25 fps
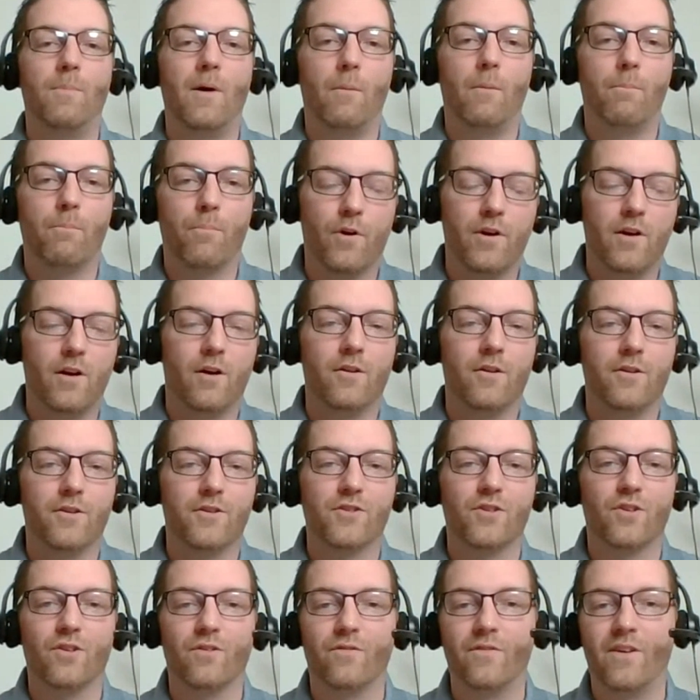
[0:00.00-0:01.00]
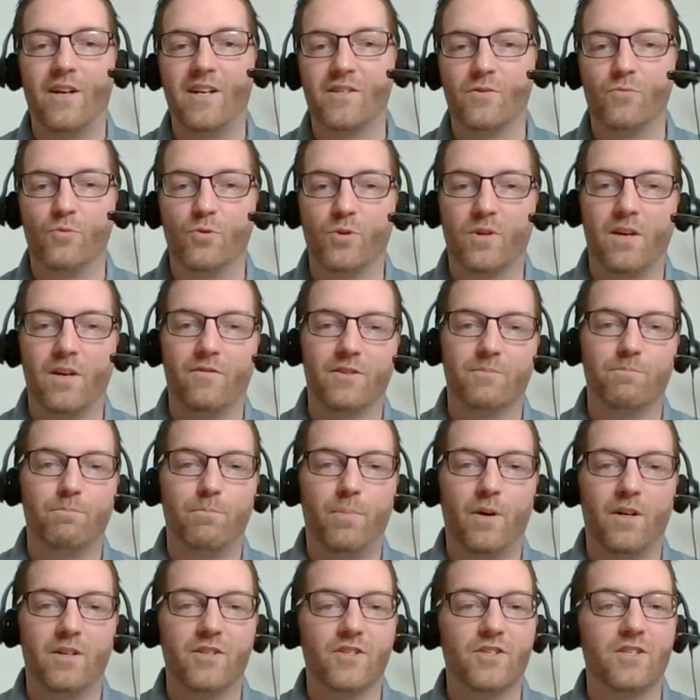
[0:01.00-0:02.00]
I'll print all the surveys and we'll give a
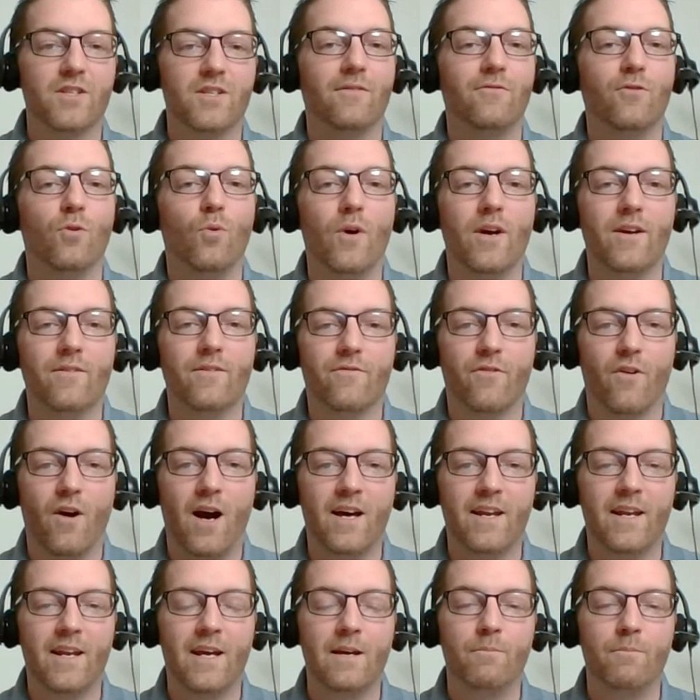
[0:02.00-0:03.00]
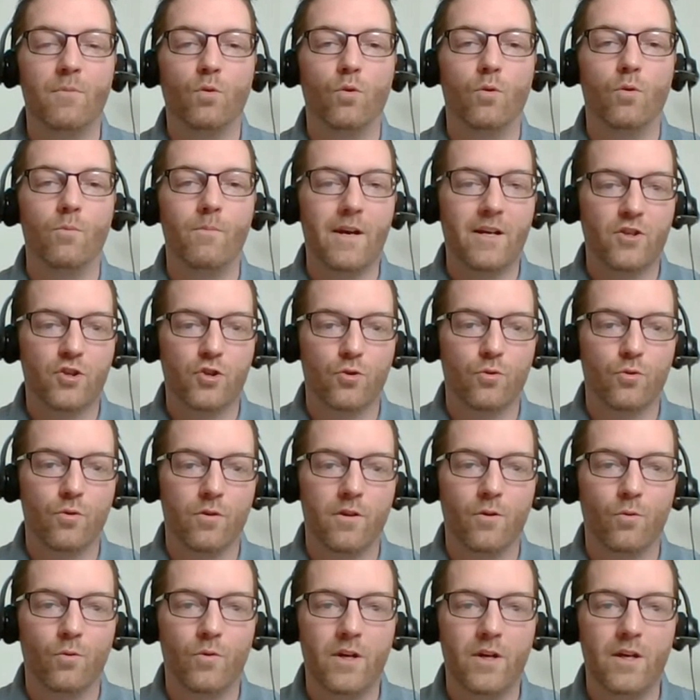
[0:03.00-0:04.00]
bunch of stuff away Friday, but we'll make sure
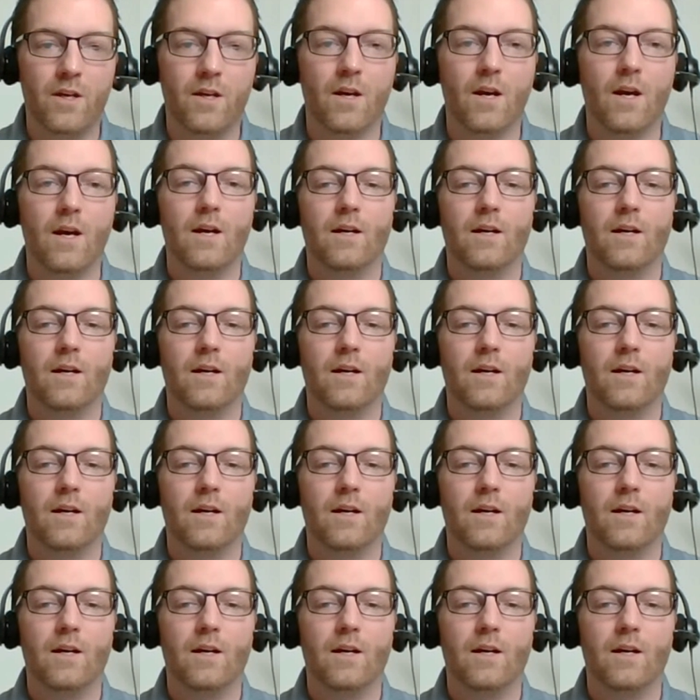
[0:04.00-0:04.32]
that we